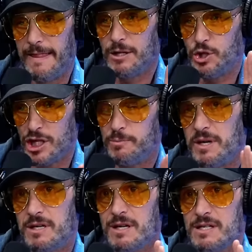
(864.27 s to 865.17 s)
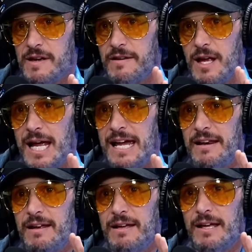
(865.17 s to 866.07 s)
Just because it it
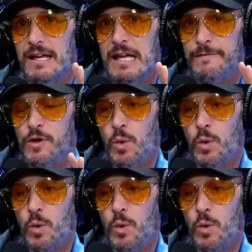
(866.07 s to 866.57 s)
if you